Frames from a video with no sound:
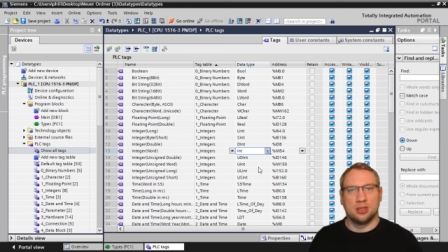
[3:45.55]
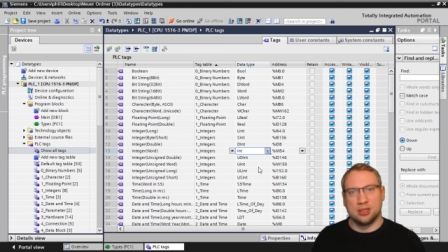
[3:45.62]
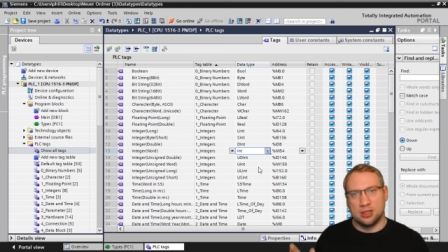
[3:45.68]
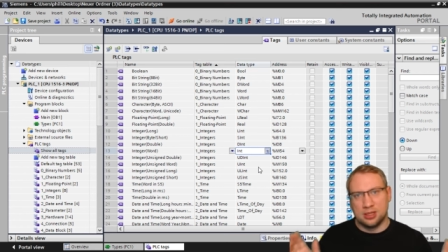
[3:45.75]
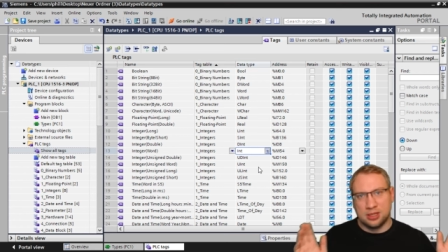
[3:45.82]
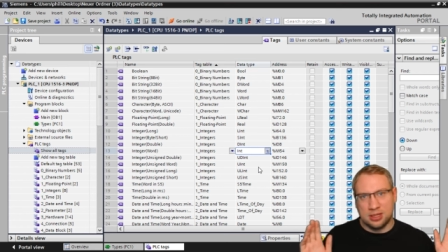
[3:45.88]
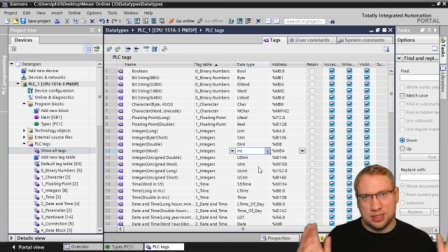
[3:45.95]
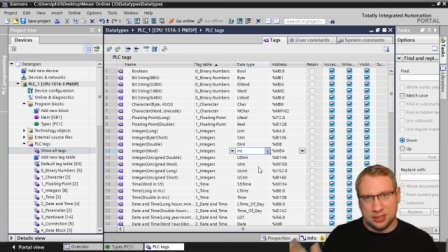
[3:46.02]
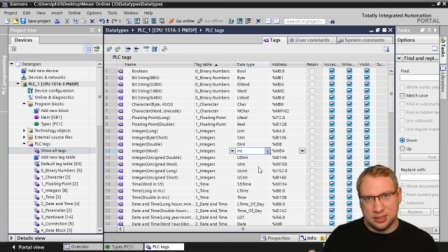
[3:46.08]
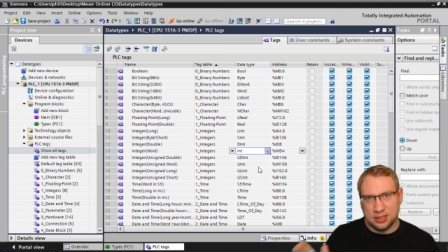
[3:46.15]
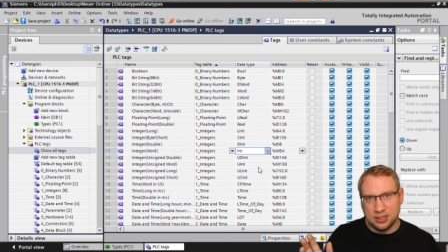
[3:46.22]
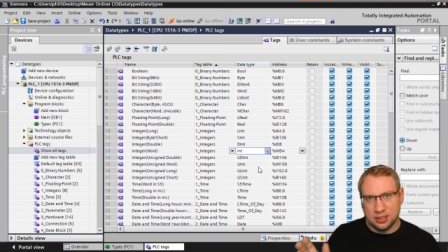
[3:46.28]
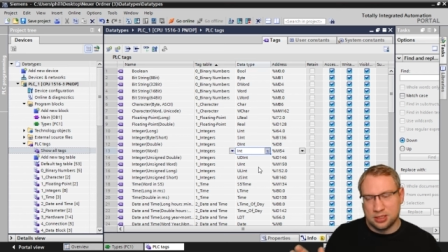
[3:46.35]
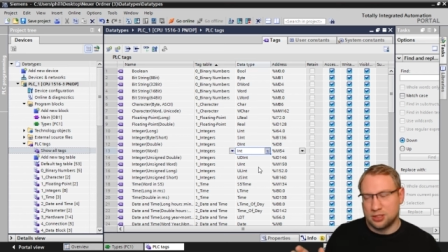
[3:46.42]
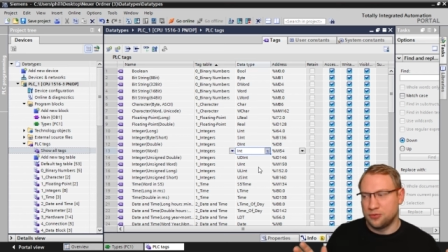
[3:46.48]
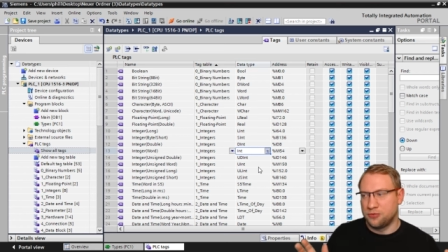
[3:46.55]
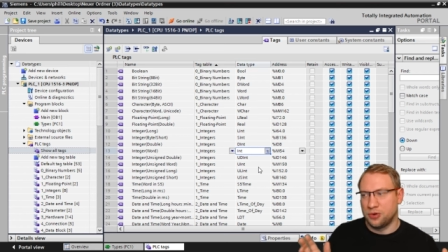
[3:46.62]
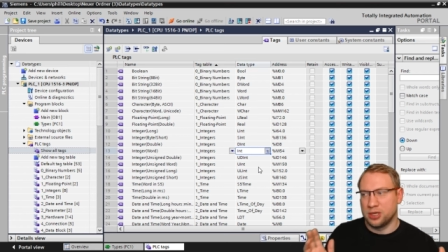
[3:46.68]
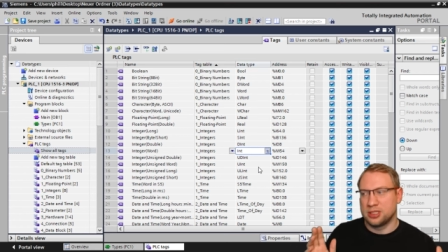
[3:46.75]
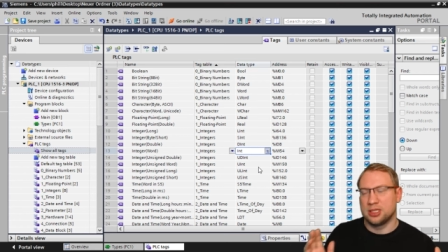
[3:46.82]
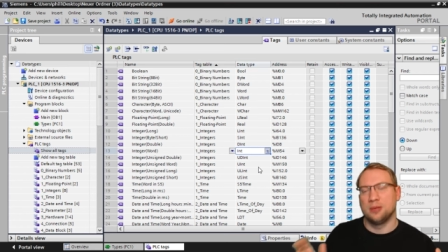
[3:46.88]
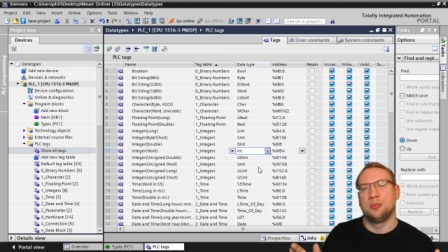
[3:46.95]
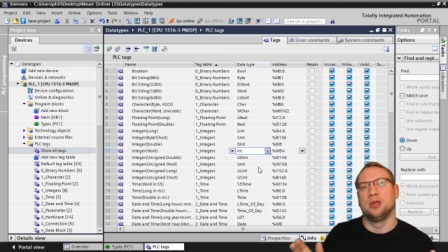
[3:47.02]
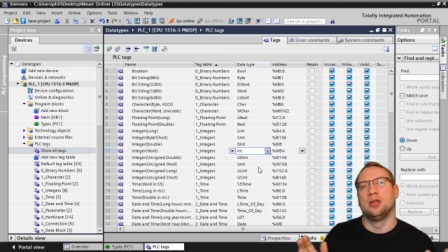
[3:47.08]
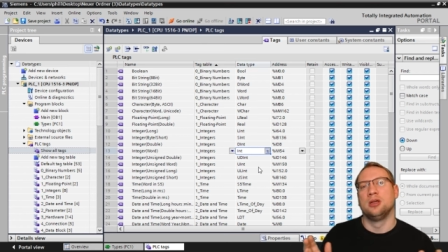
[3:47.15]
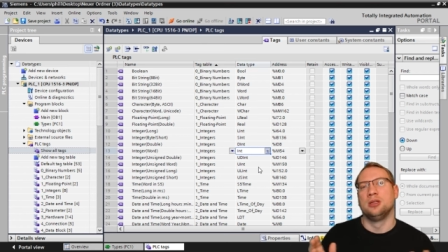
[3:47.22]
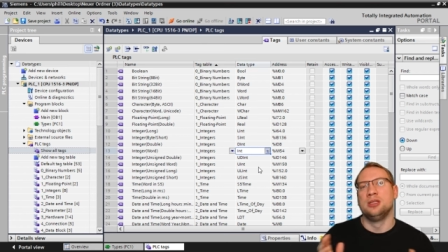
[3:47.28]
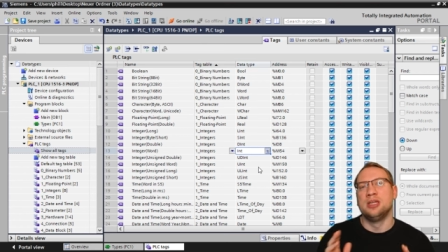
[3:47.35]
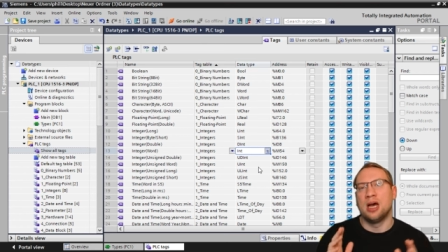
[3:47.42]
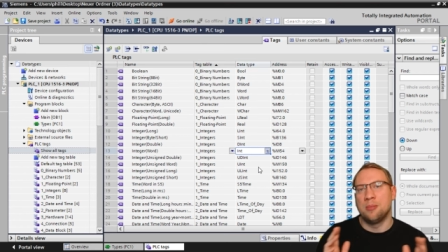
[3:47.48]
this is, for example, a
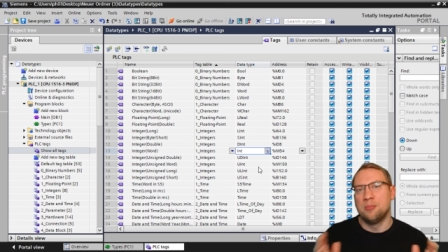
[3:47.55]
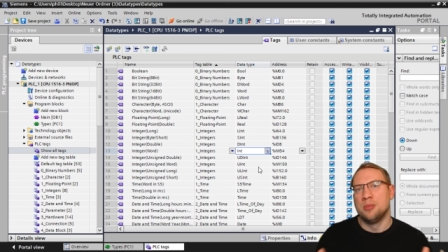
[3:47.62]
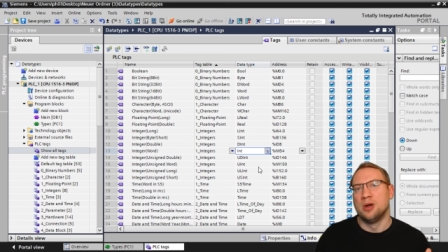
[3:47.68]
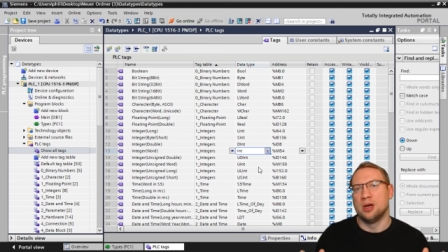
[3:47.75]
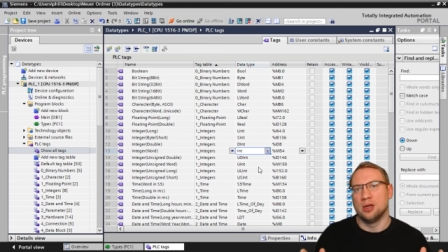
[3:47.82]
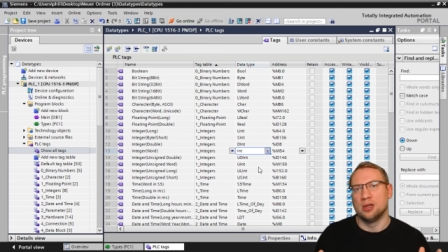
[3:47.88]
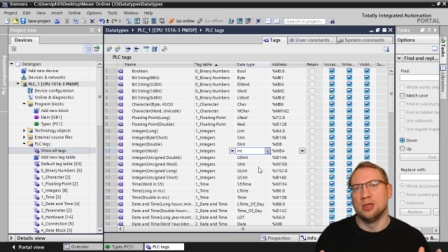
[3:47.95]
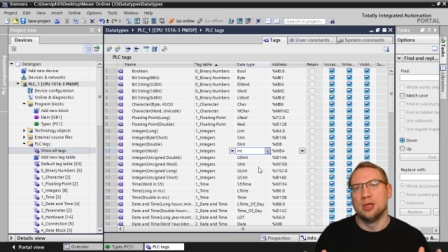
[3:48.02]
number.